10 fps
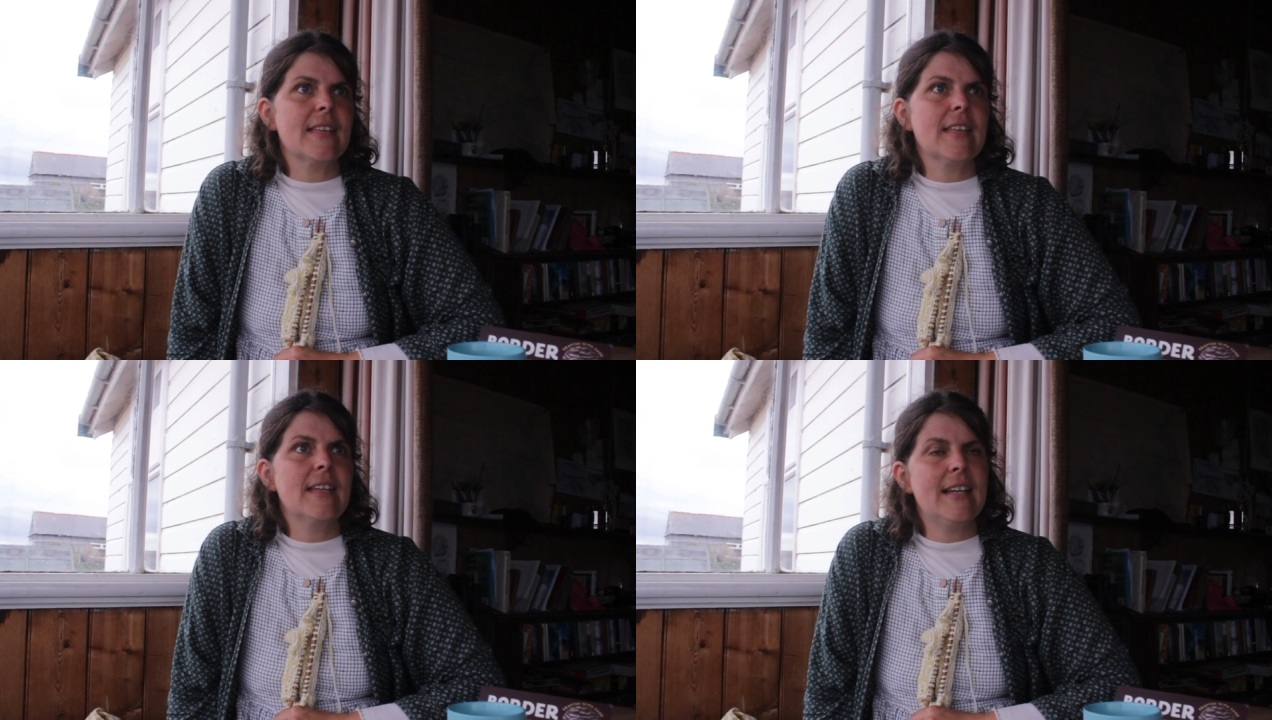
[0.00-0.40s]

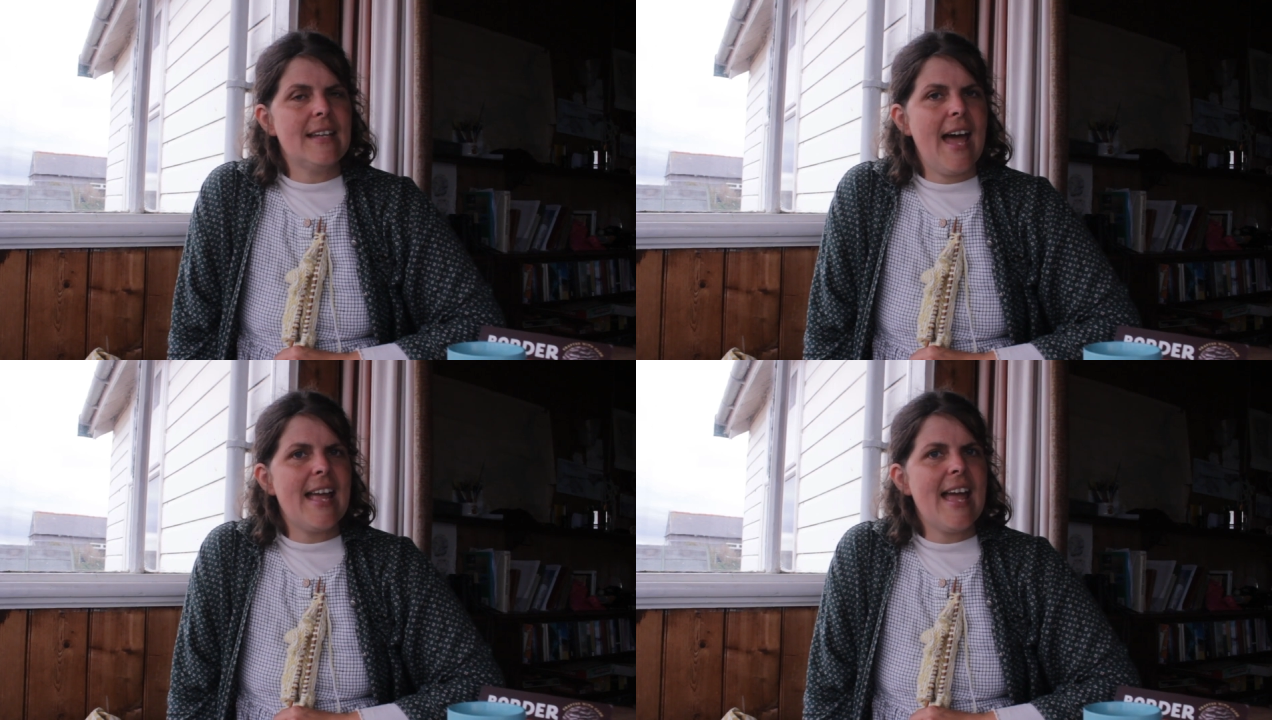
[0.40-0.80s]
Knit
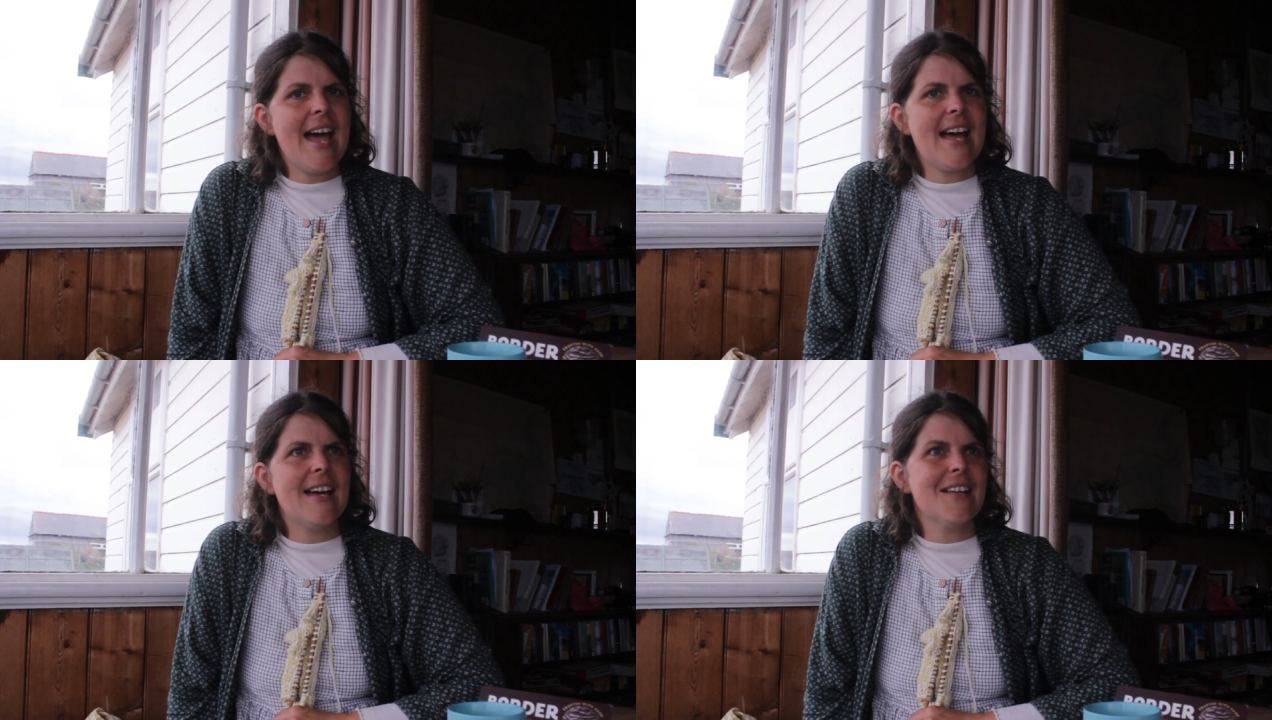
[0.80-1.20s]
Night
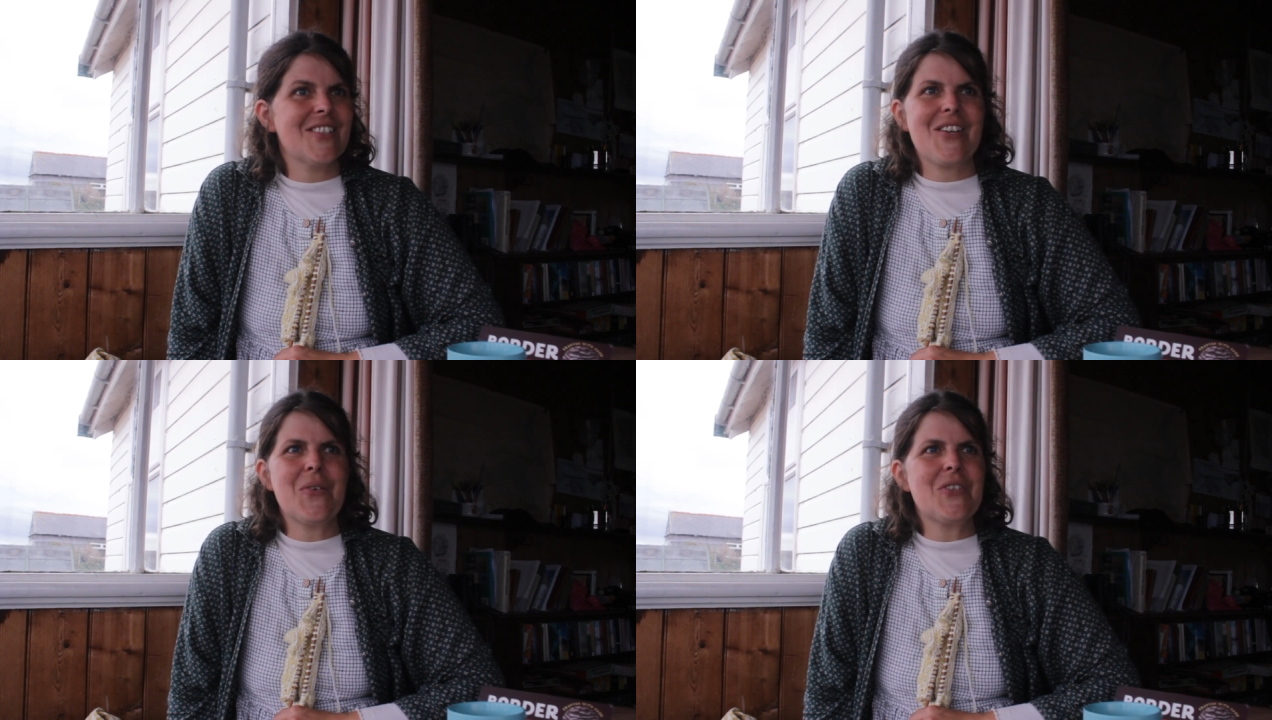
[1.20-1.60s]

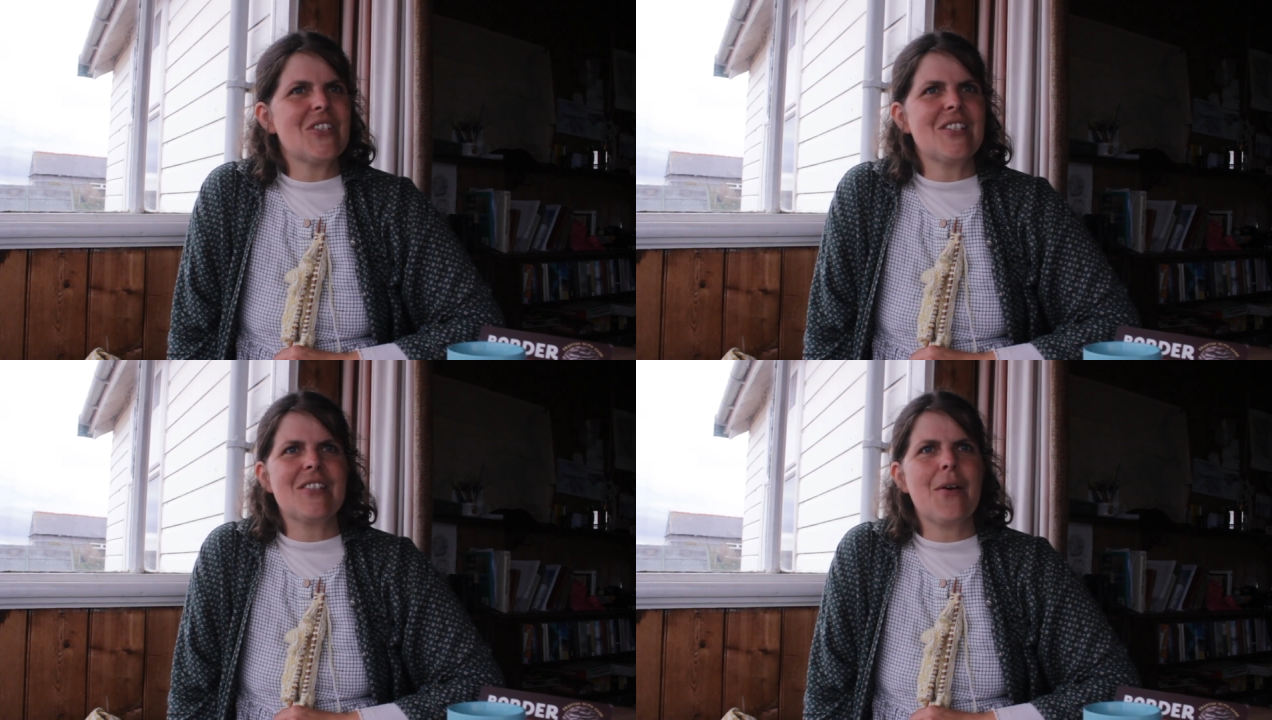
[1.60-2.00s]
showed
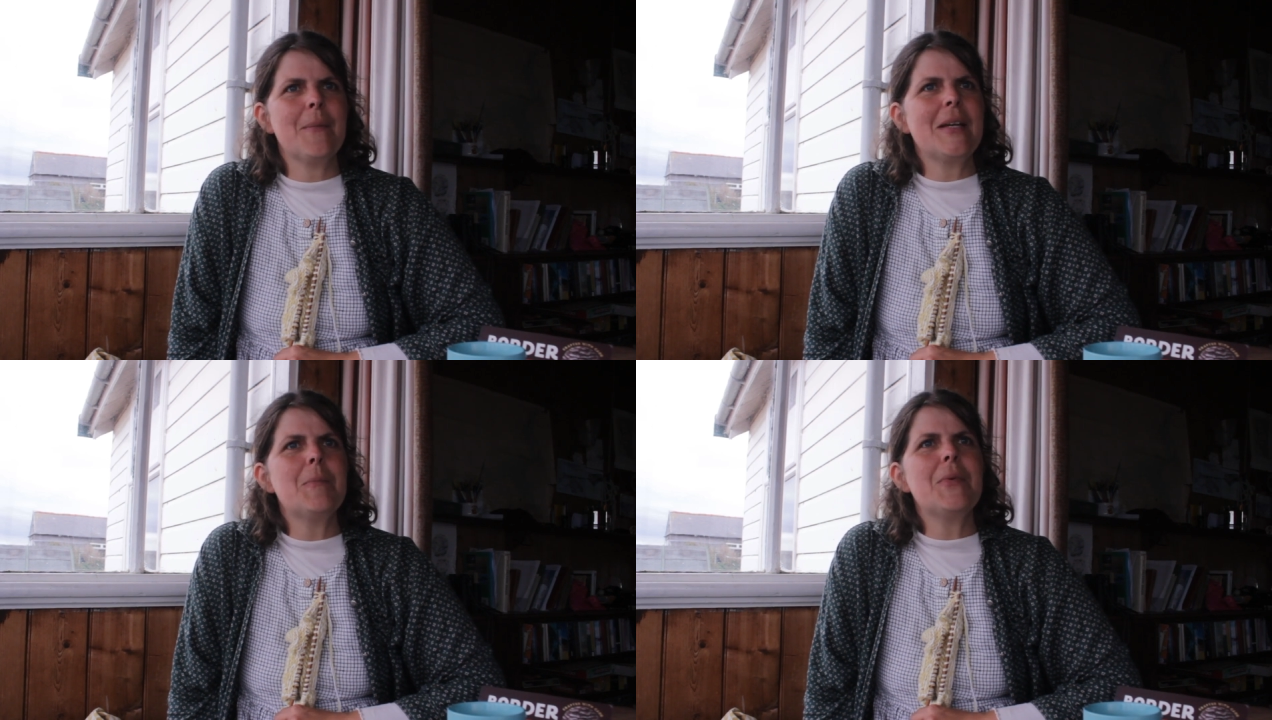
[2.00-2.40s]
just so
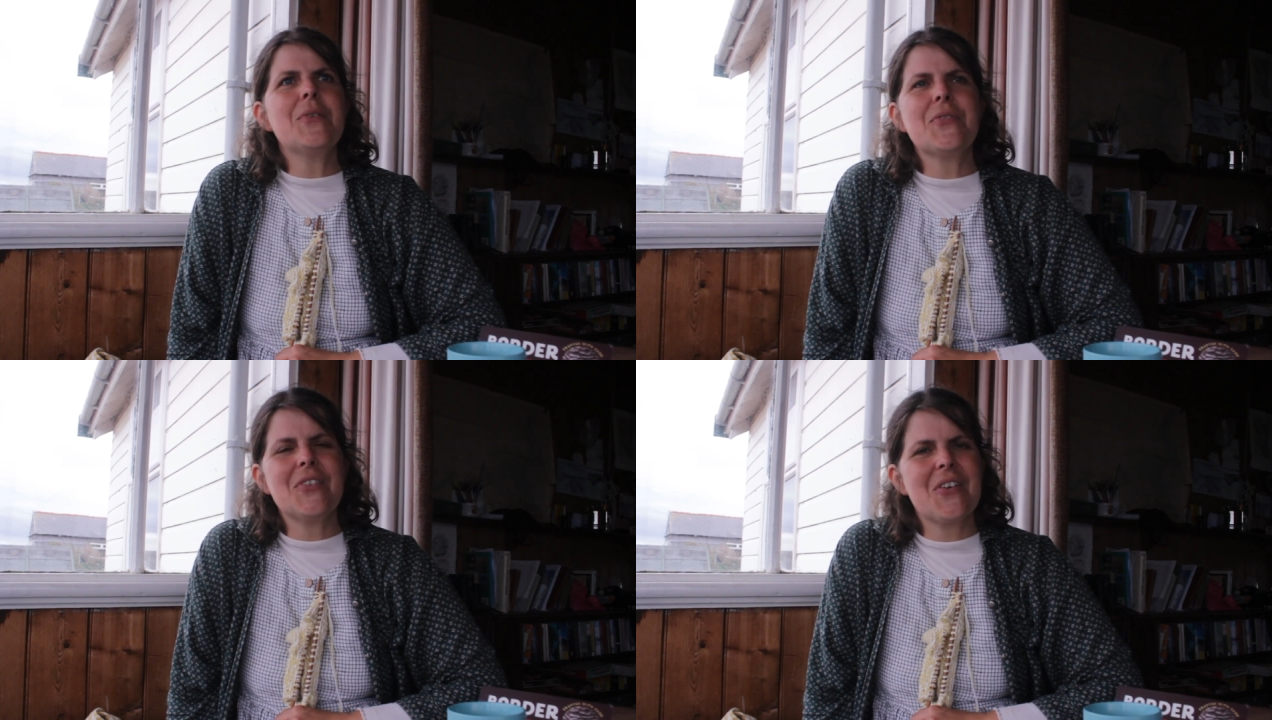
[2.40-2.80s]
many
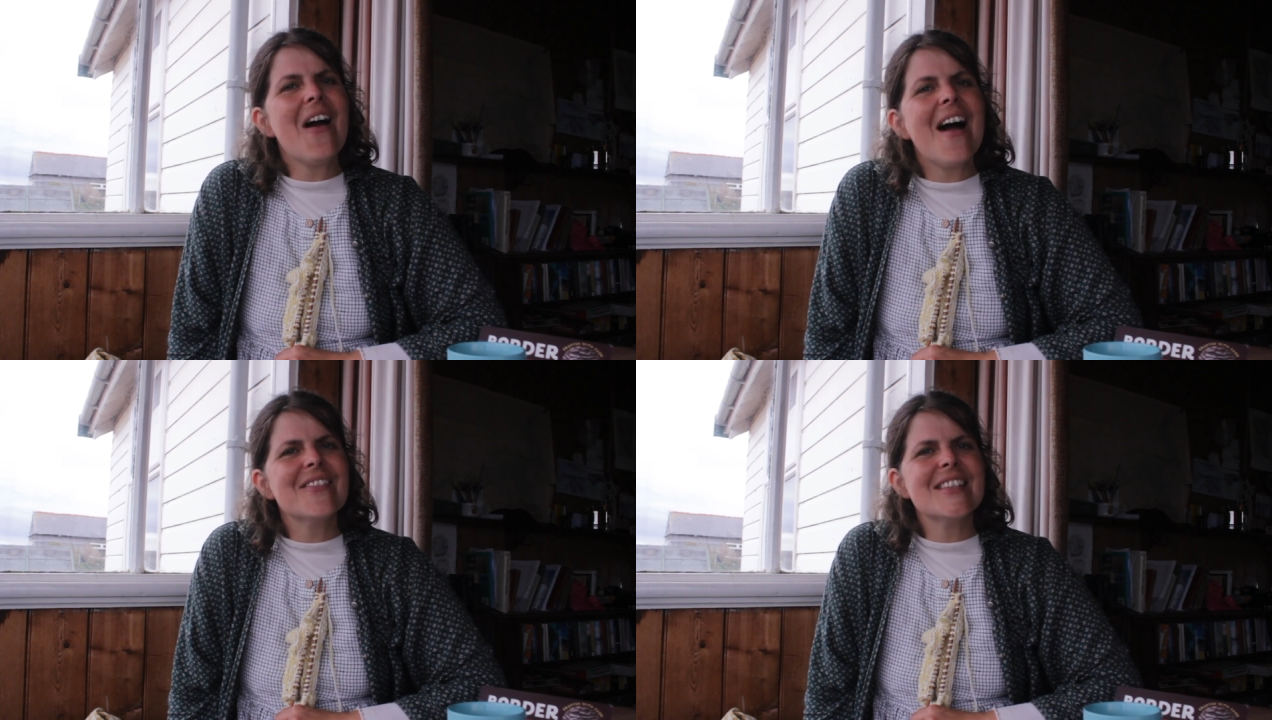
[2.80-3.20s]
beautiful
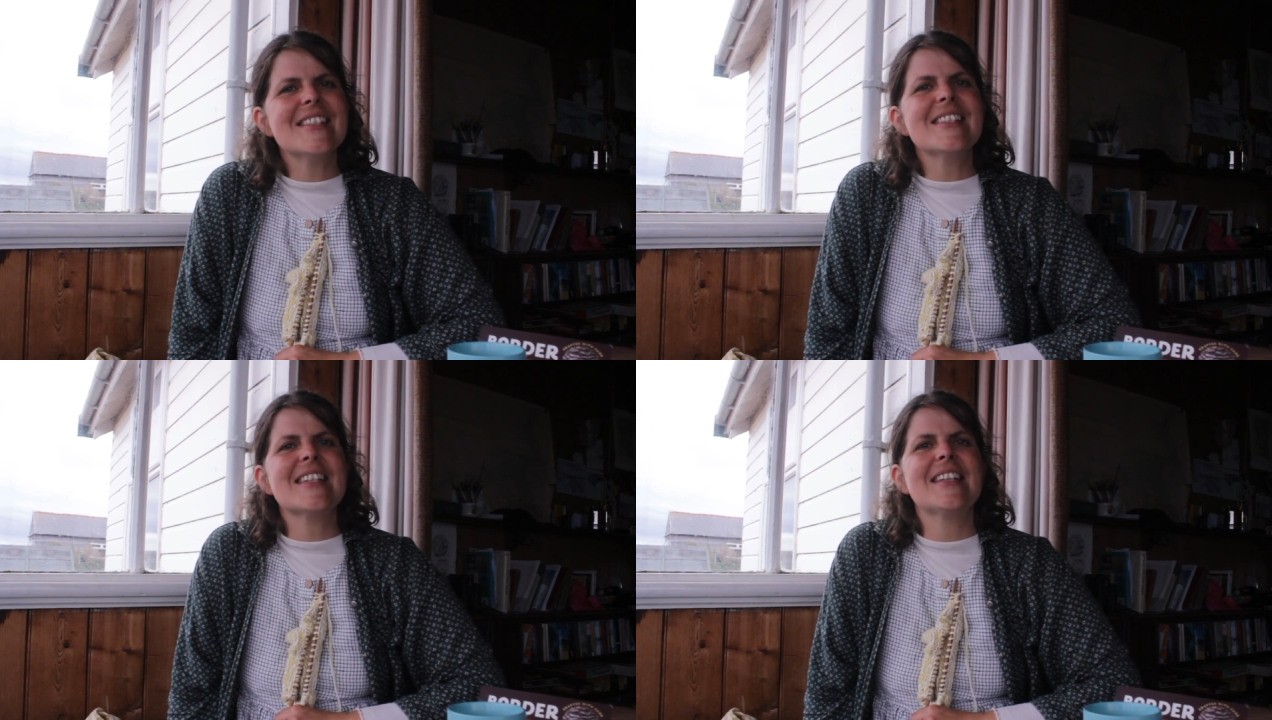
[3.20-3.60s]
crafters,